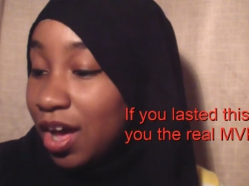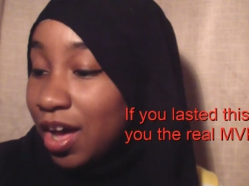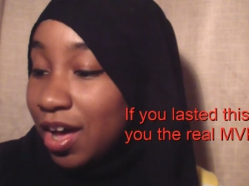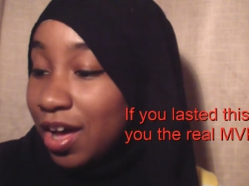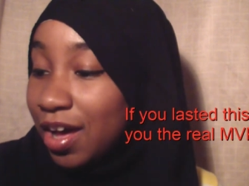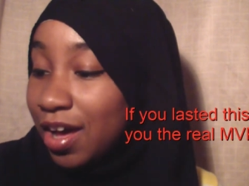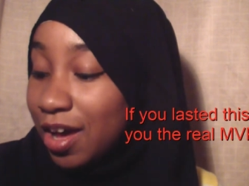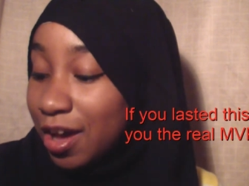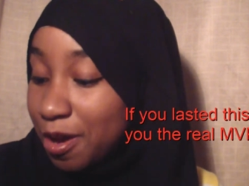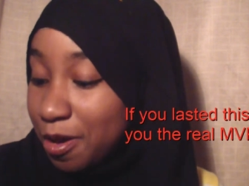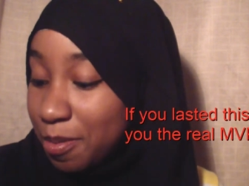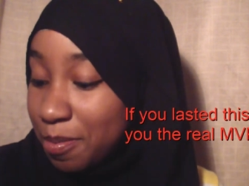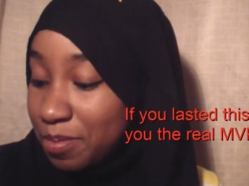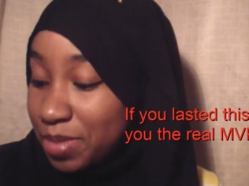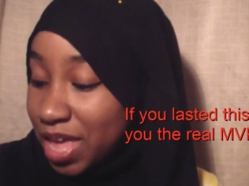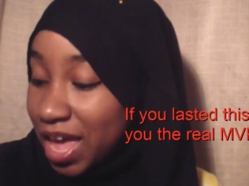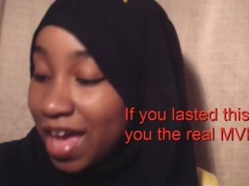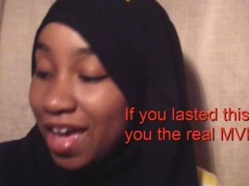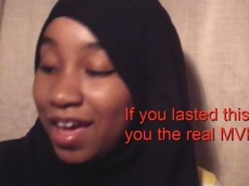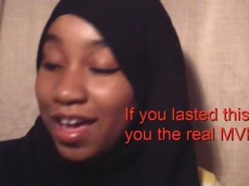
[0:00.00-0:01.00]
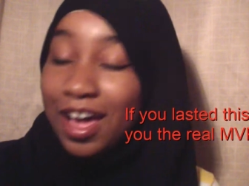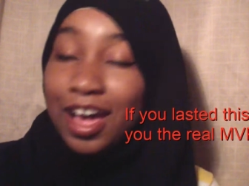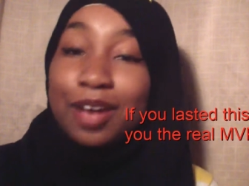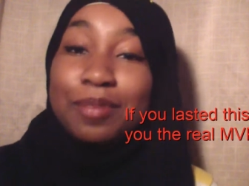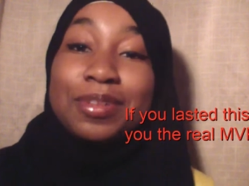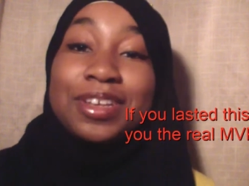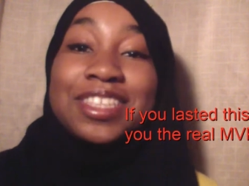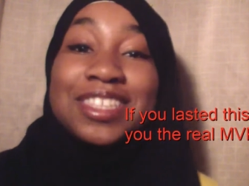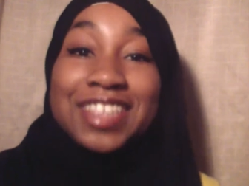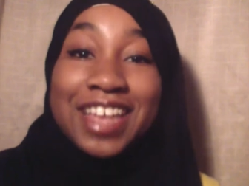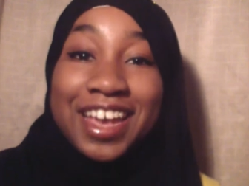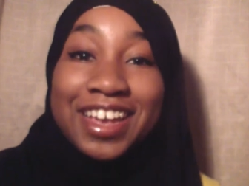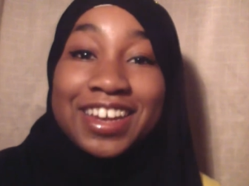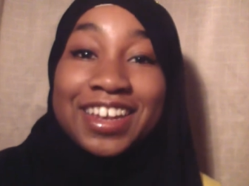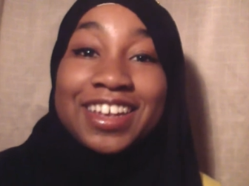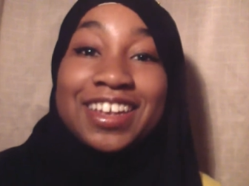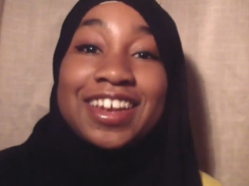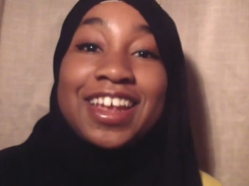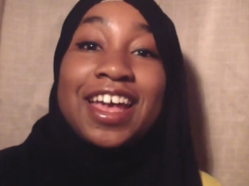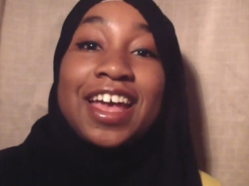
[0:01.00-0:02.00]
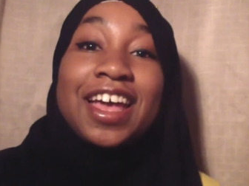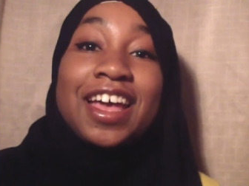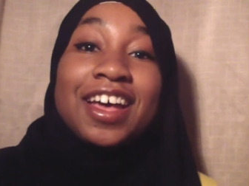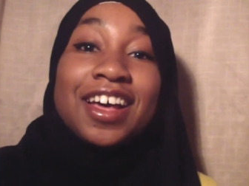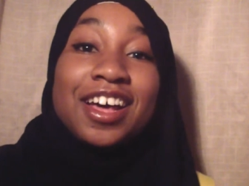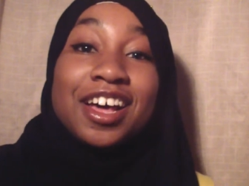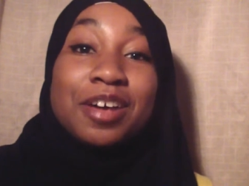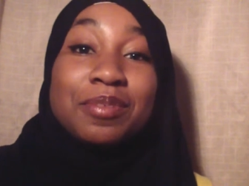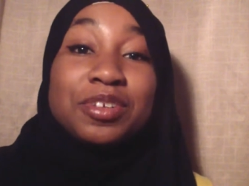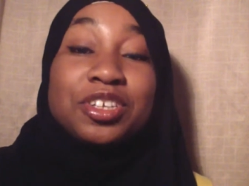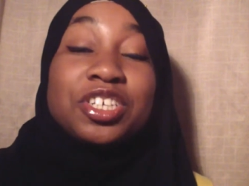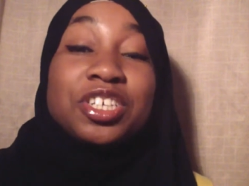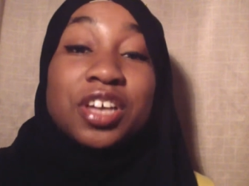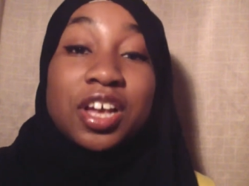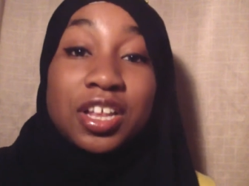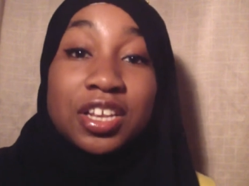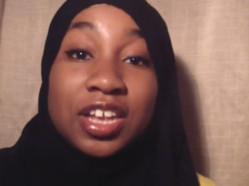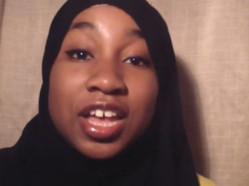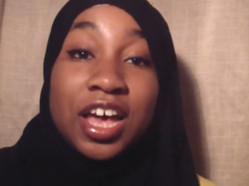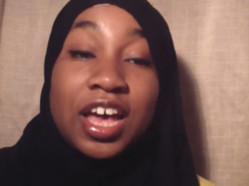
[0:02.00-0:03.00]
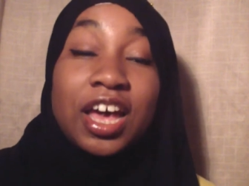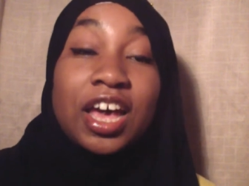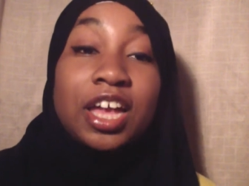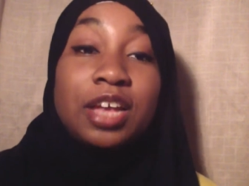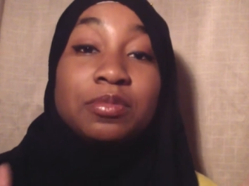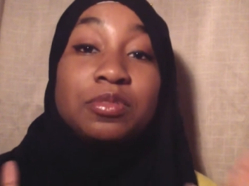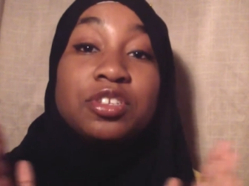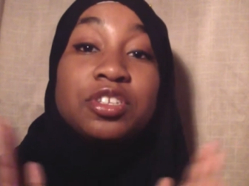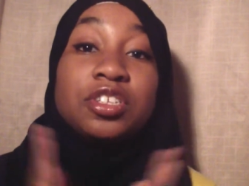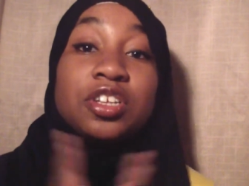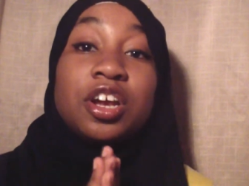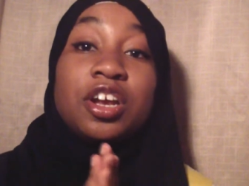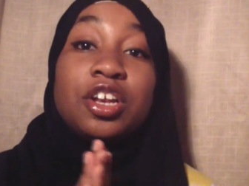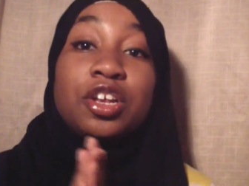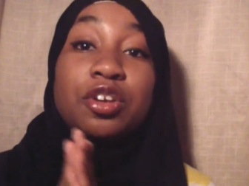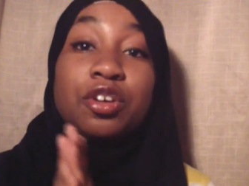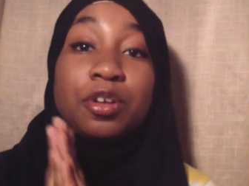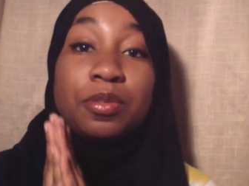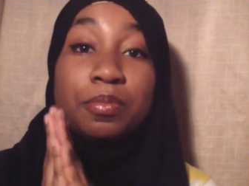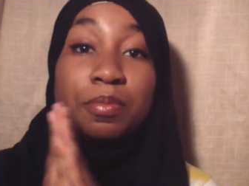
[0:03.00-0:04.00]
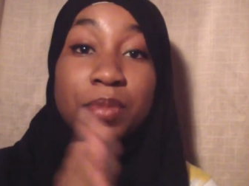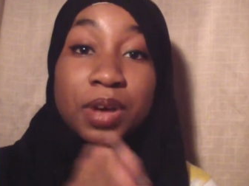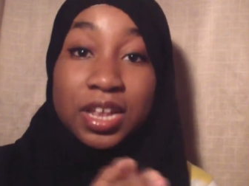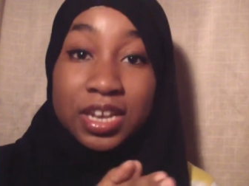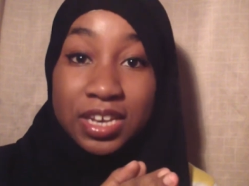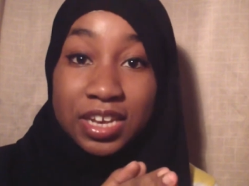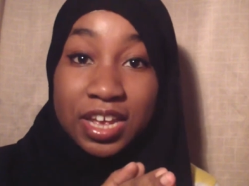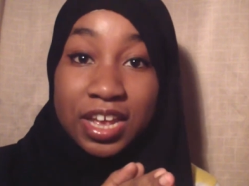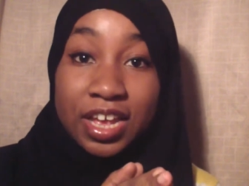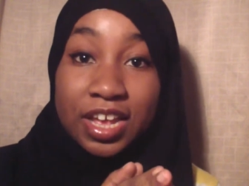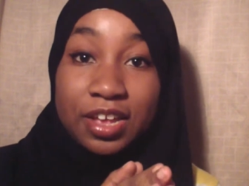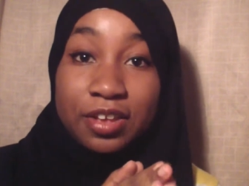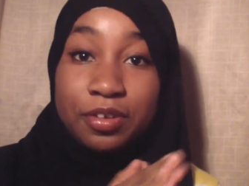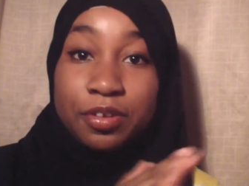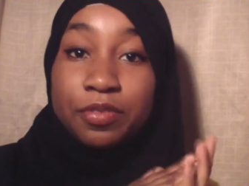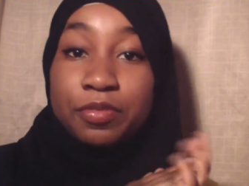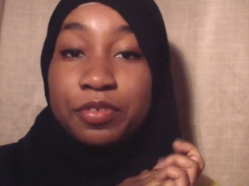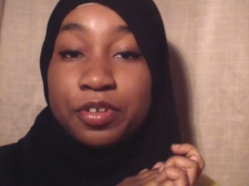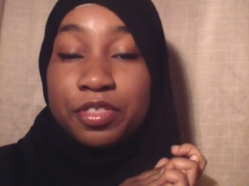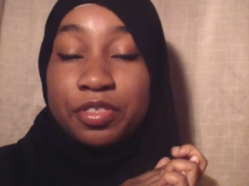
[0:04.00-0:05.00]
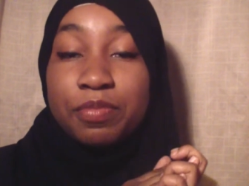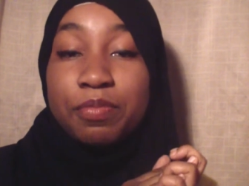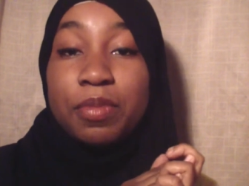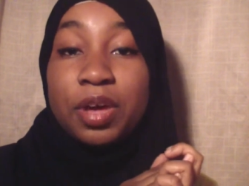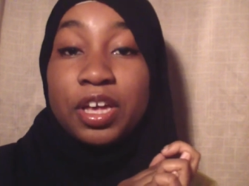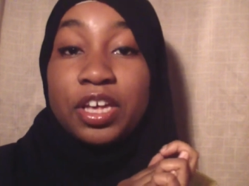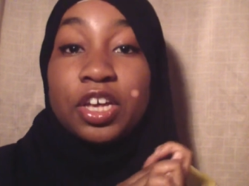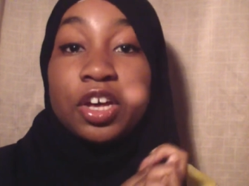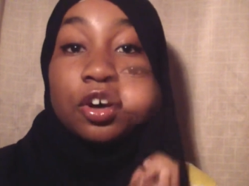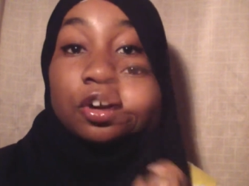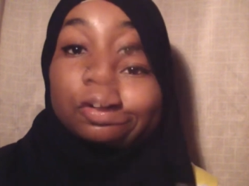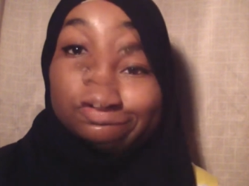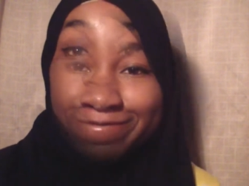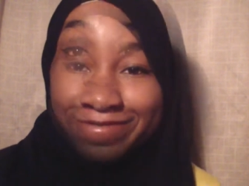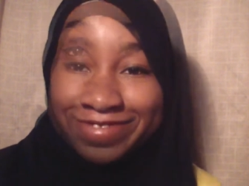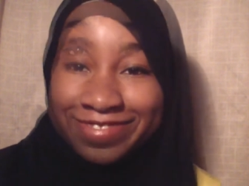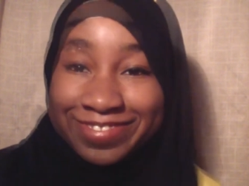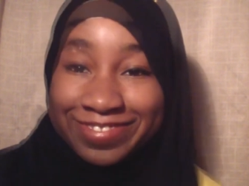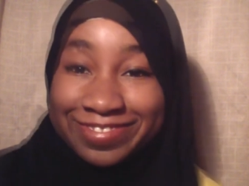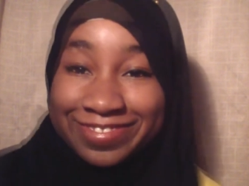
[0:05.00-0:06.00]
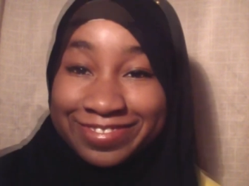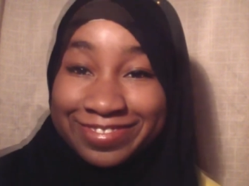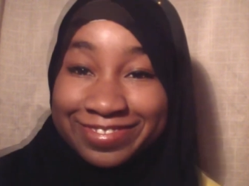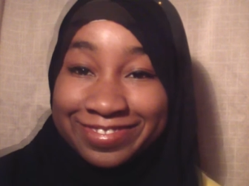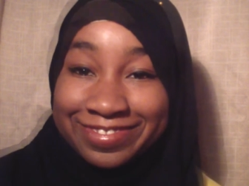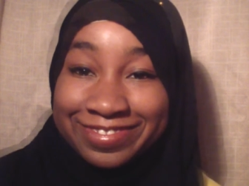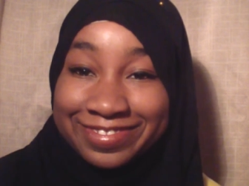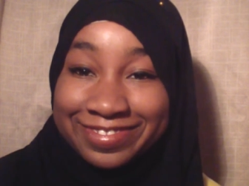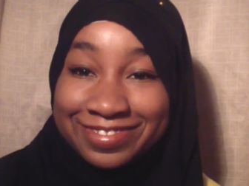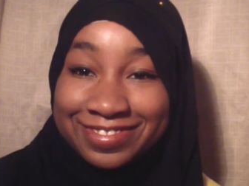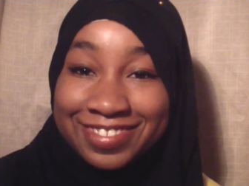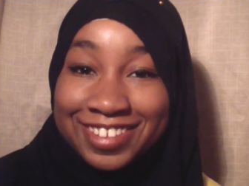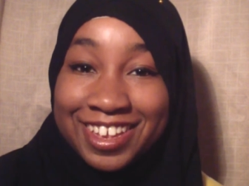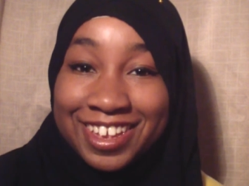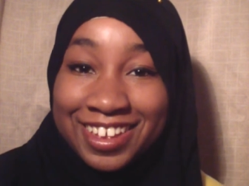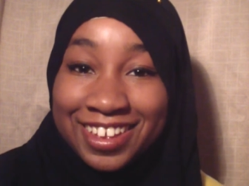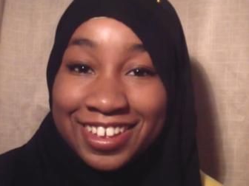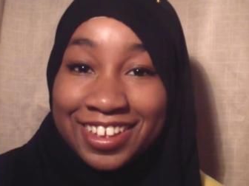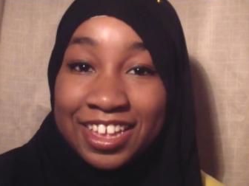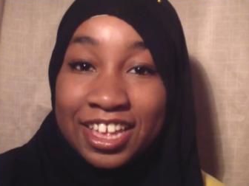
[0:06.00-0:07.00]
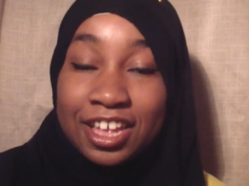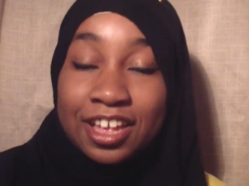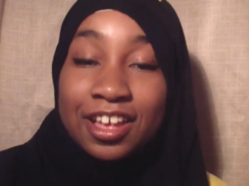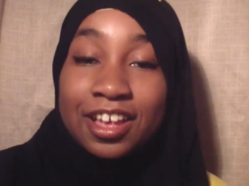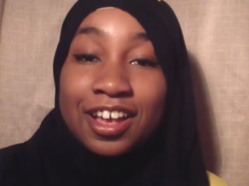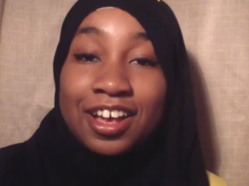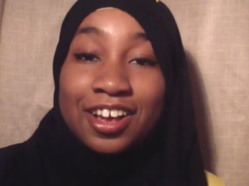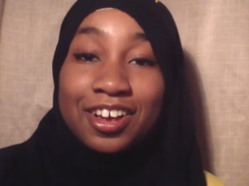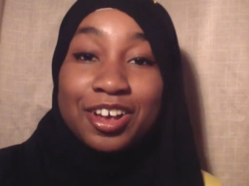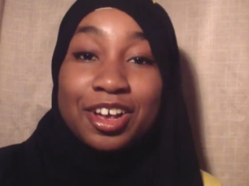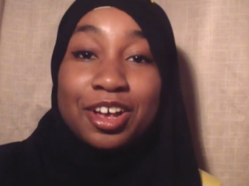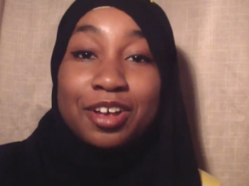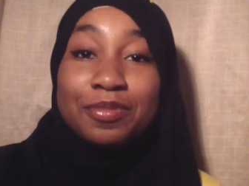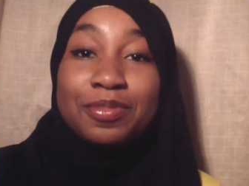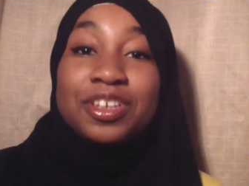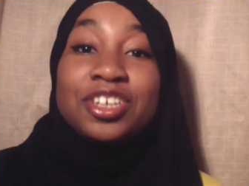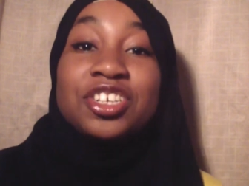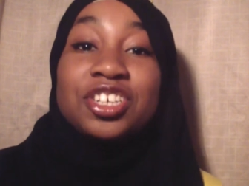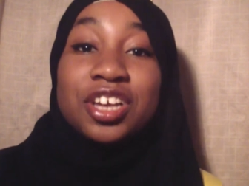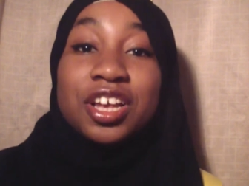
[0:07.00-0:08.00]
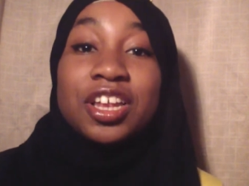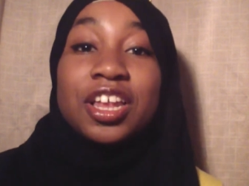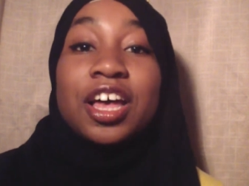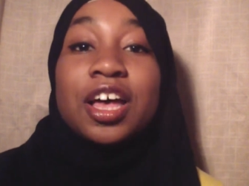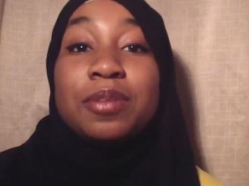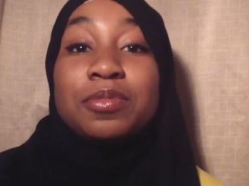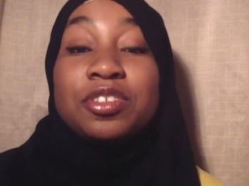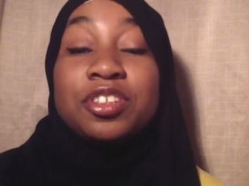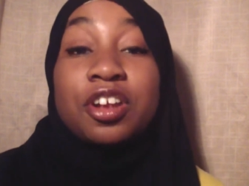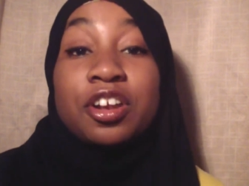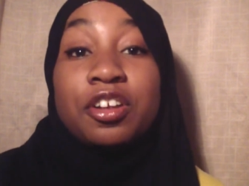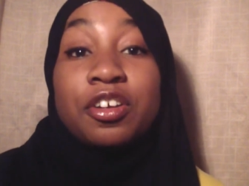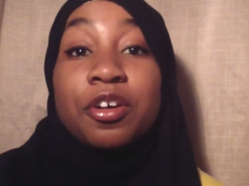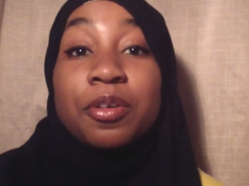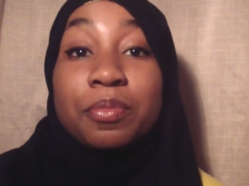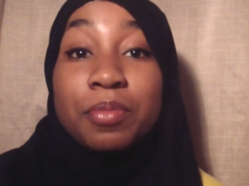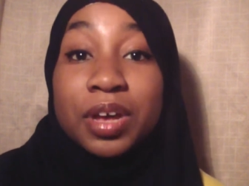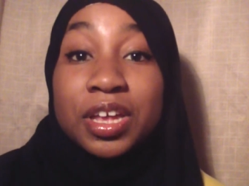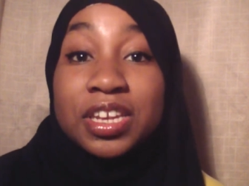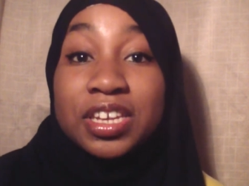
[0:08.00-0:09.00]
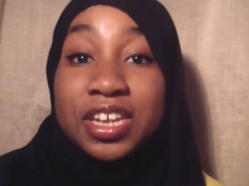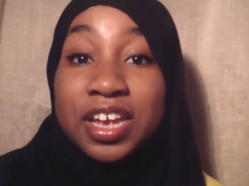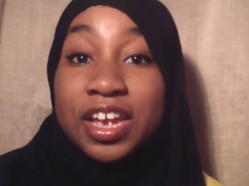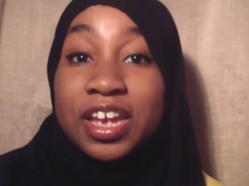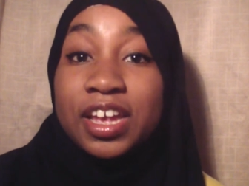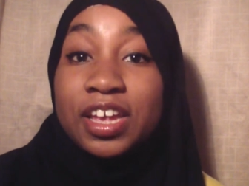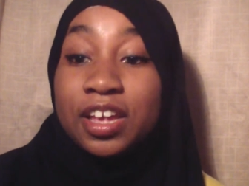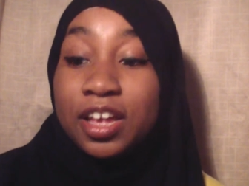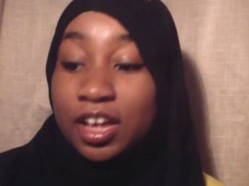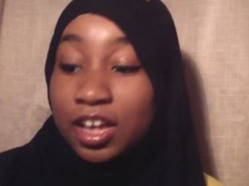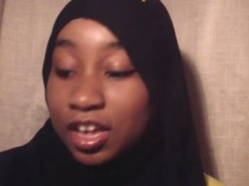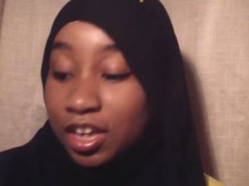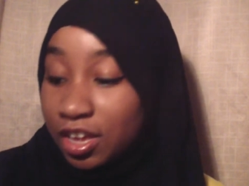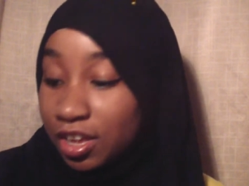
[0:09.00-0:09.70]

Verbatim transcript: Yeah, I'm excited. Inshallah, I am starting on Monday with my coach. Inshallah, I'm starting on Monday.